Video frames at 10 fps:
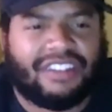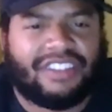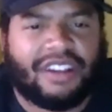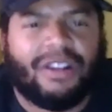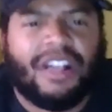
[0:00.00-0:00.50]

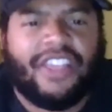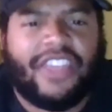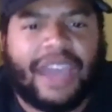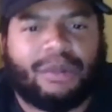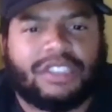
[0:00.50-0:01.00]
so
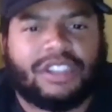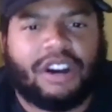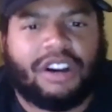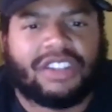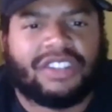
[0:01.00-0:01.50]
that was
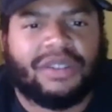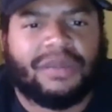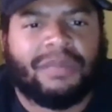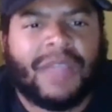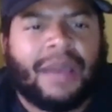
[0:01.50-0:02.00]
awesome